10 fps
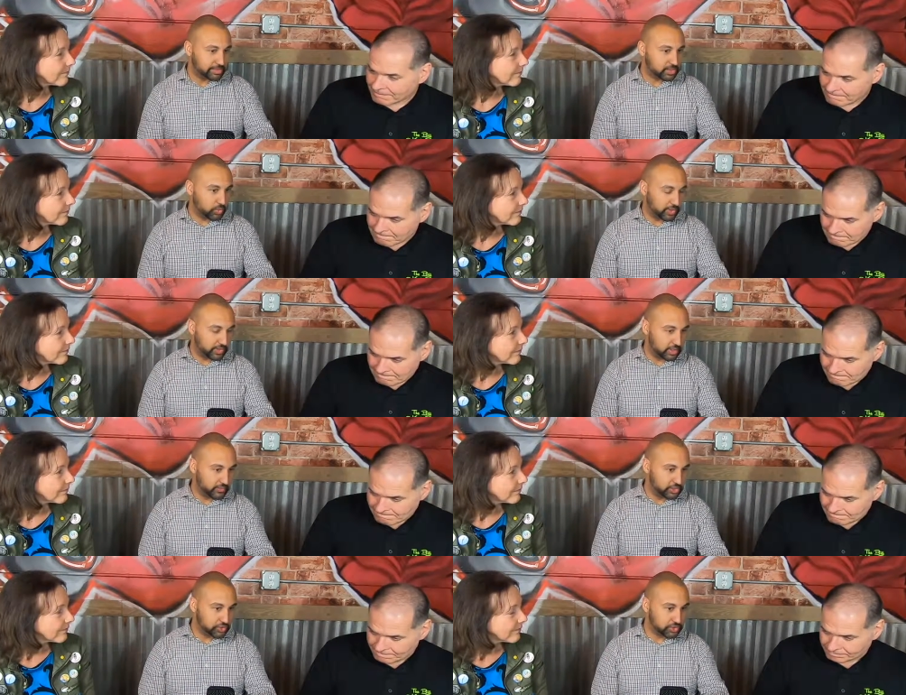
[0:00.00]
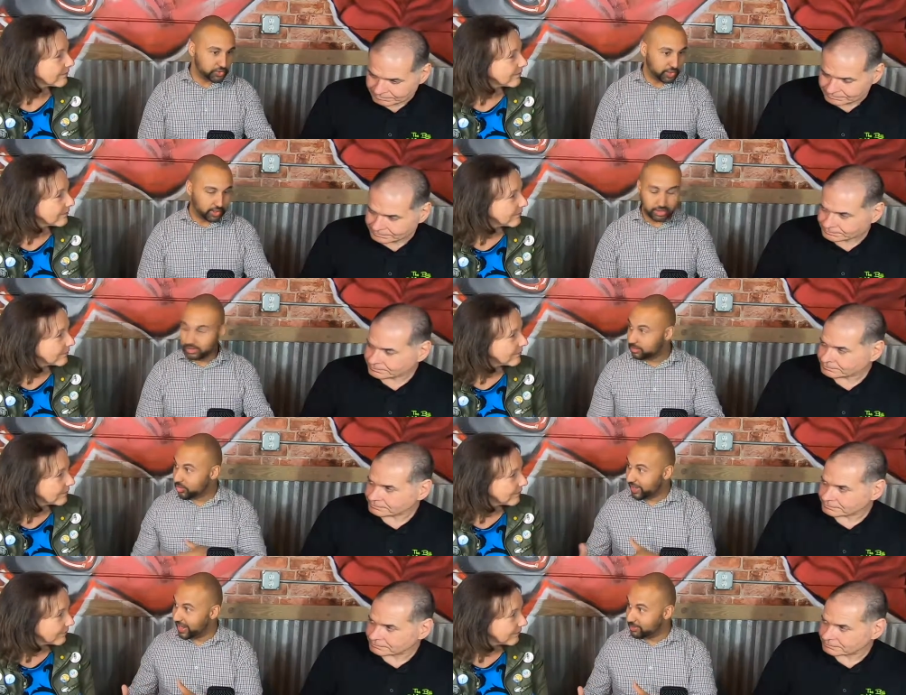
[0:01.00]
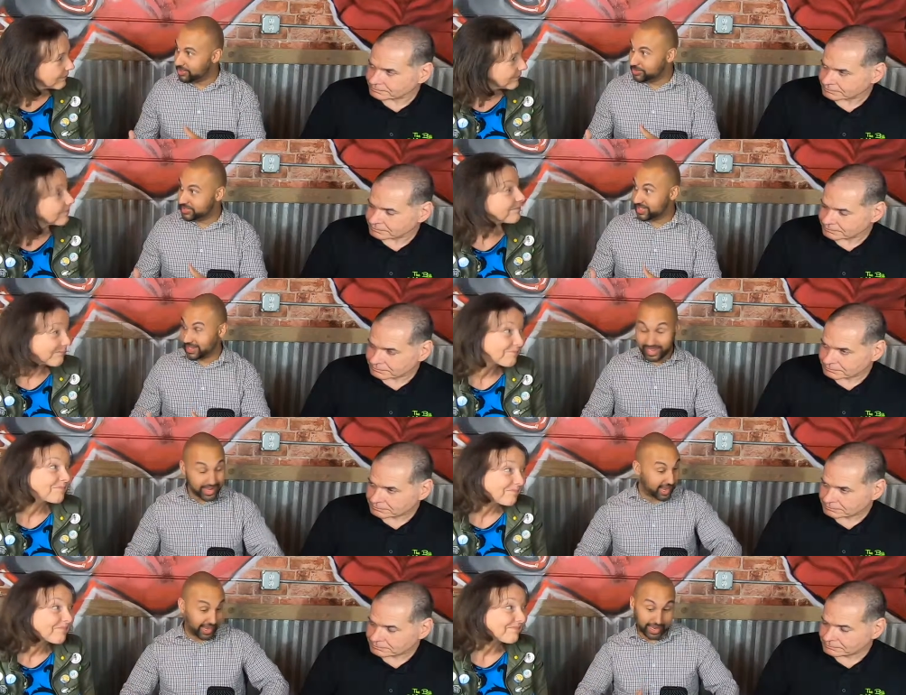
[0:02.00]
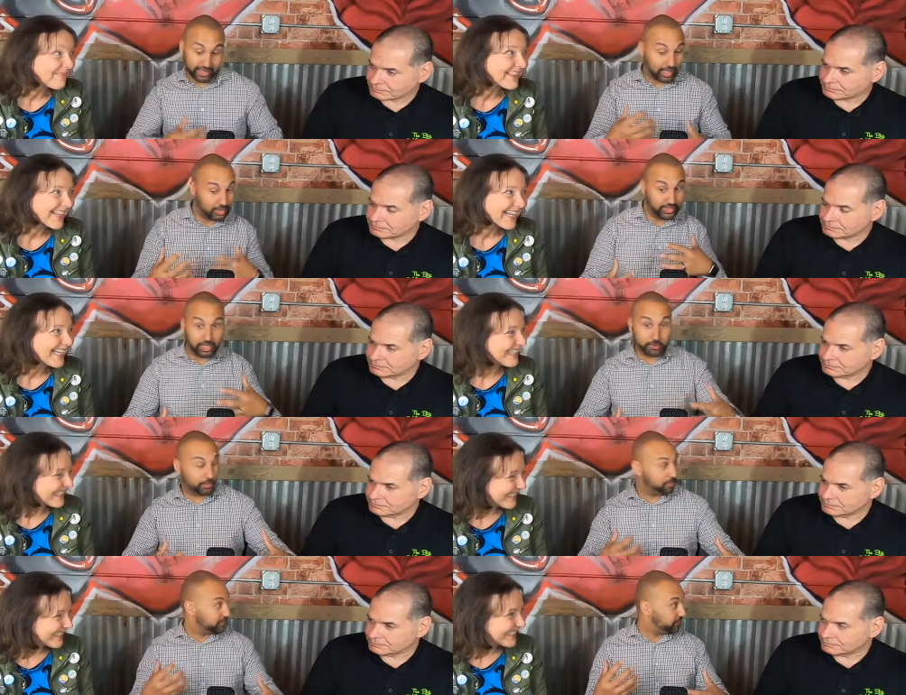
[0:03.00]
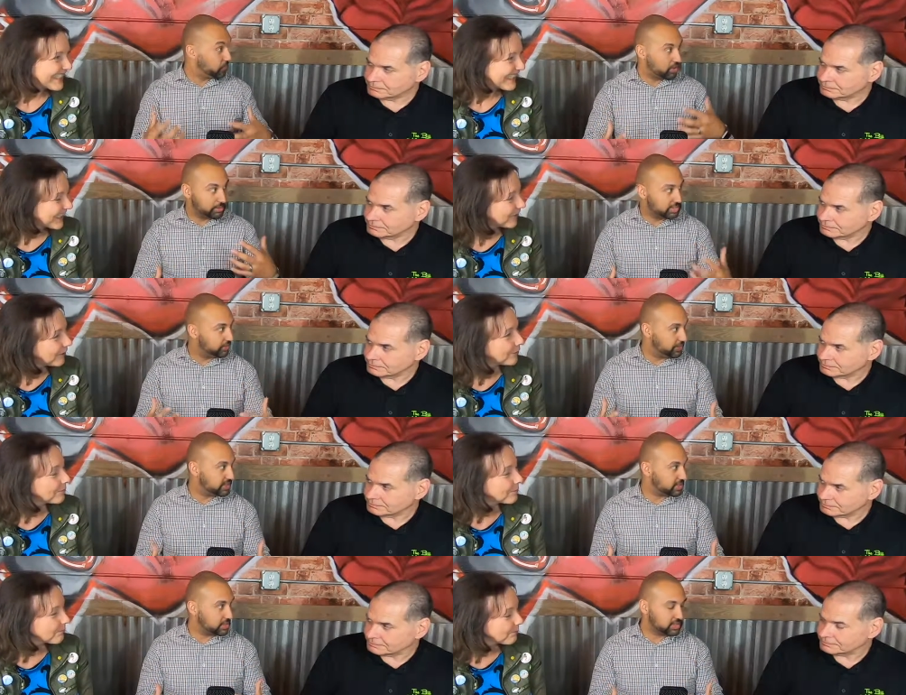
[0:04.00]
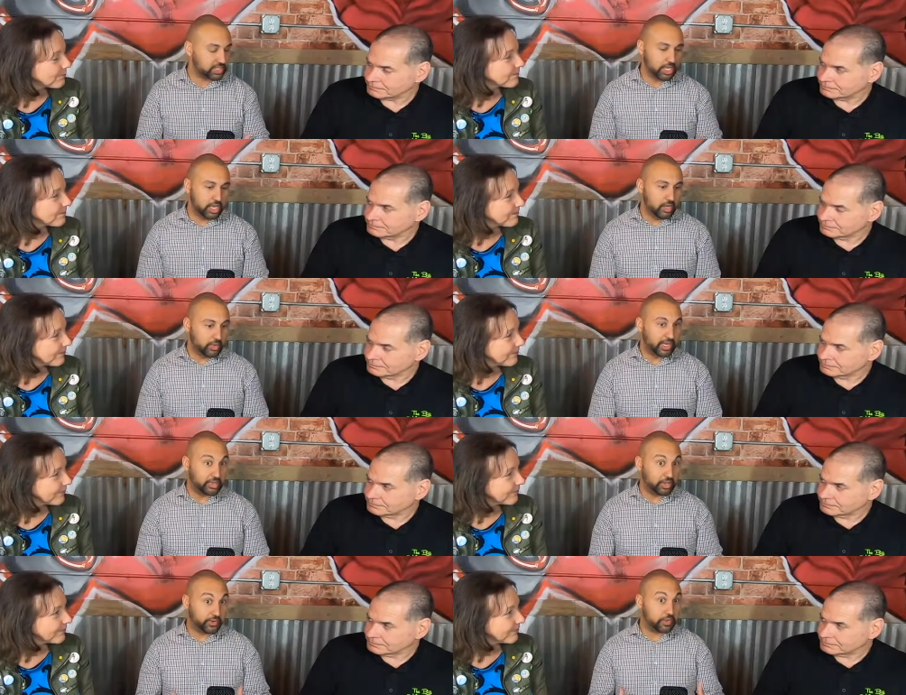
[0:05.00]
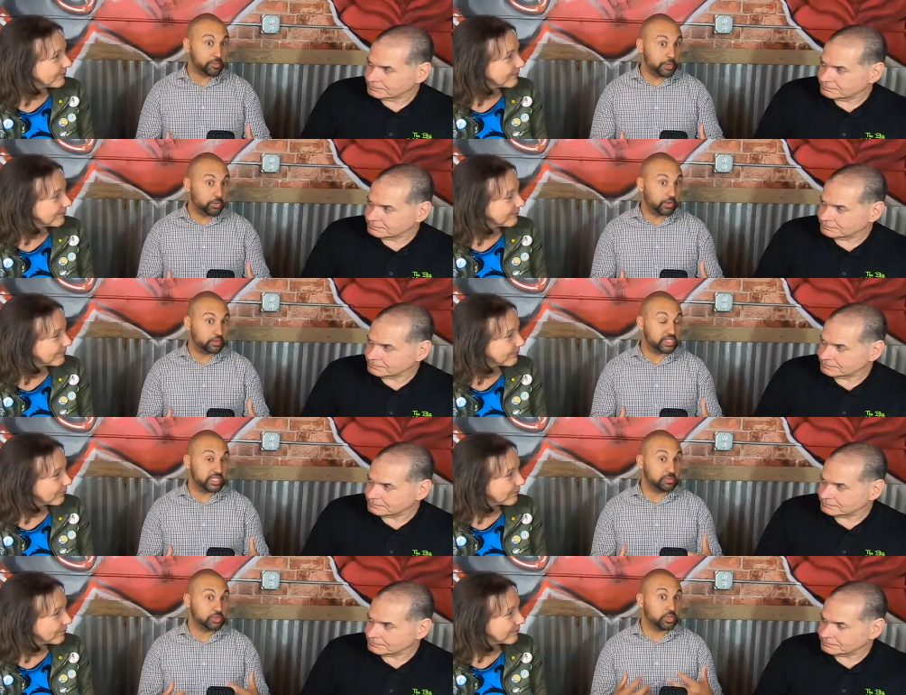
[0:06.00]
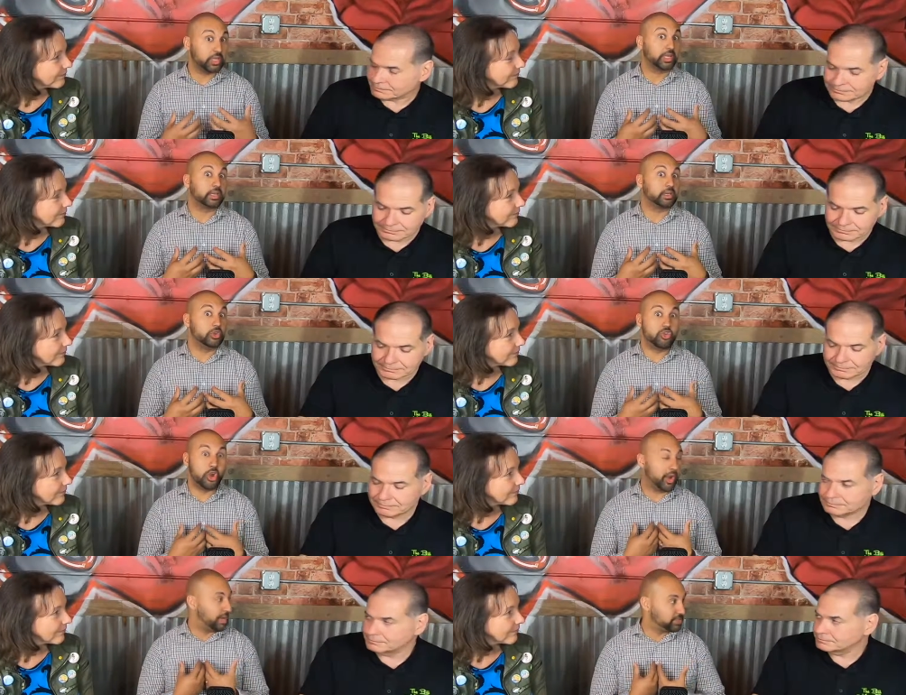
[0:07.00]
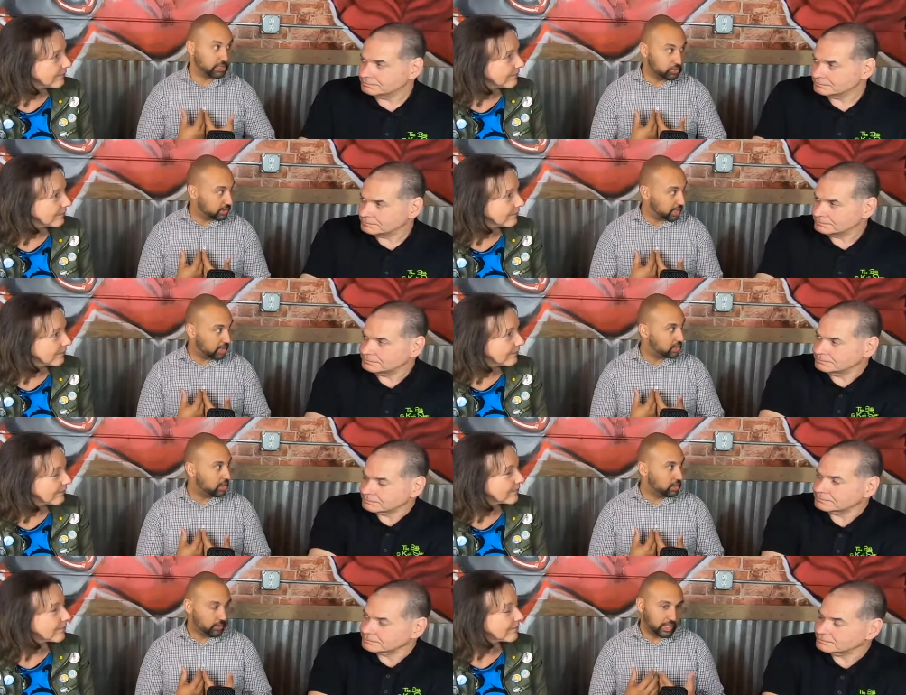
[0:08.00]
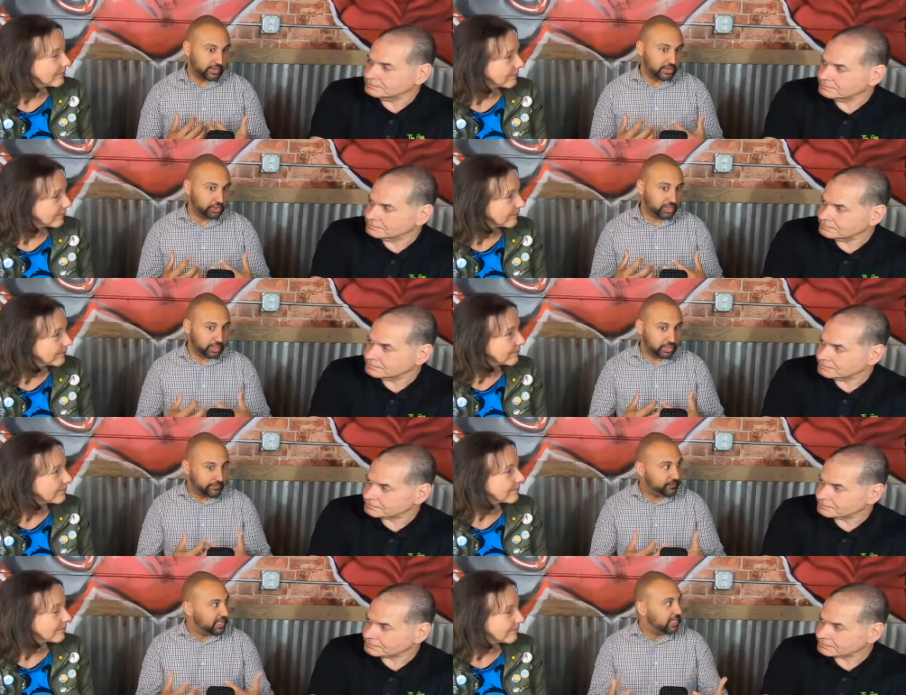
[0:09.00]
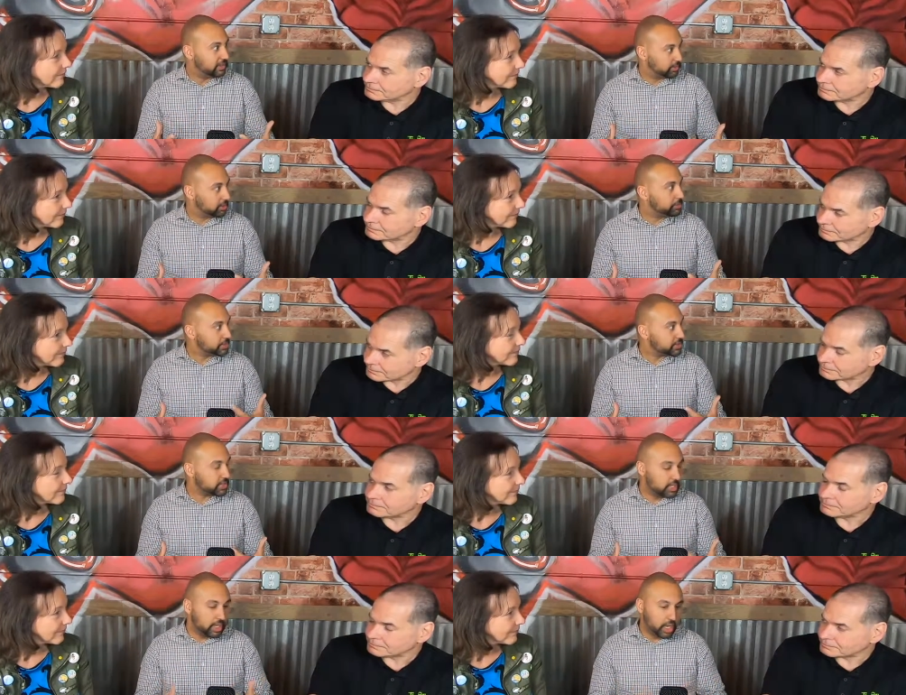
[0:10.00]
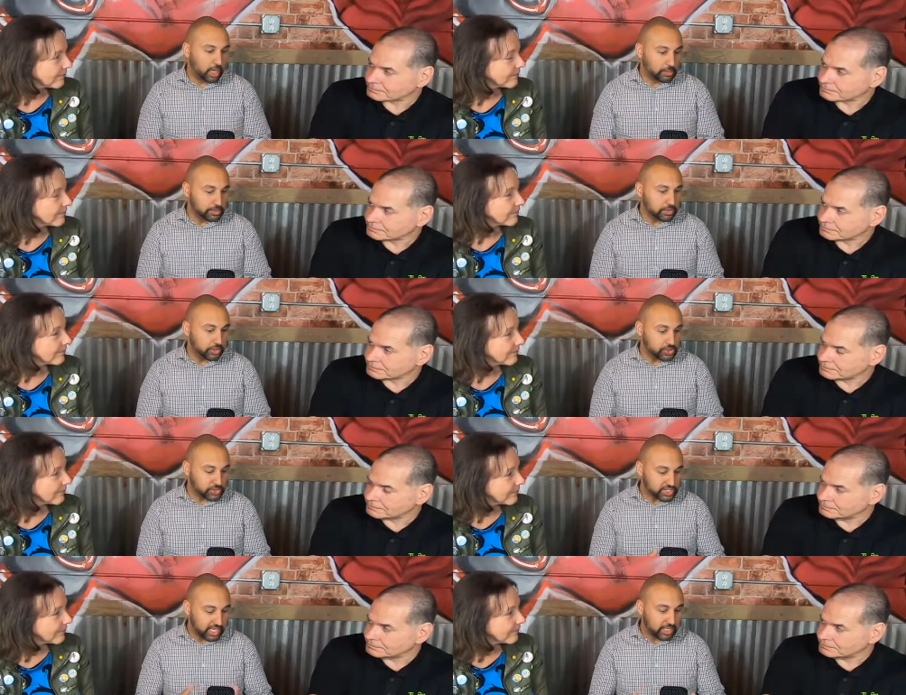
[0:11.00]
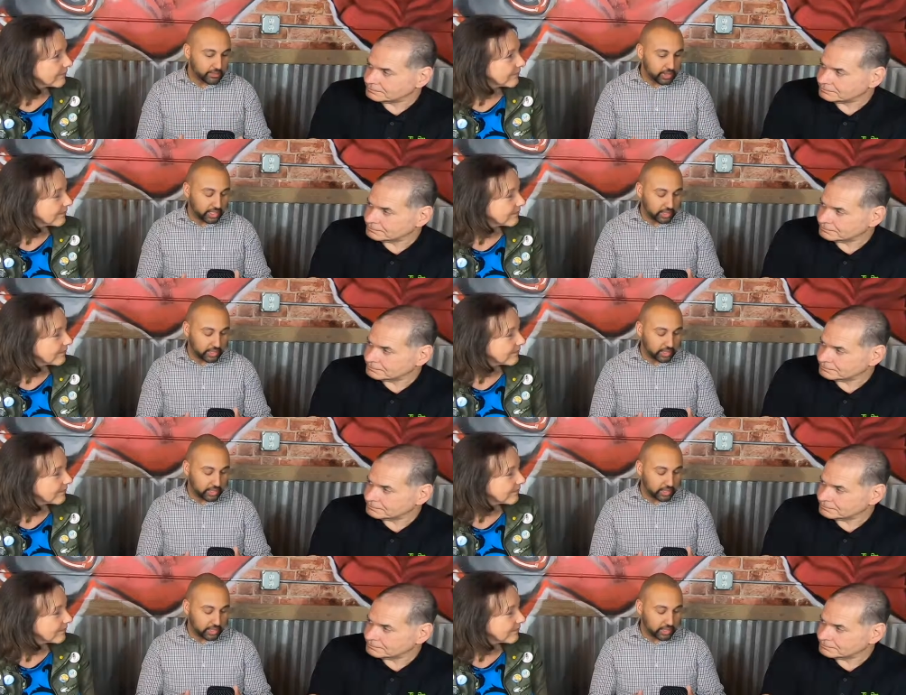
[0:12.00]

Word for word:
Speaker 1: with individuals who are a little more hammy who say, "Hey, I, will get up and perform and do these things," right? And you have other people on those teams who are like, "No, absolutely not," right? And then you're kind of defeating the purpose. Um, you know, so today even I,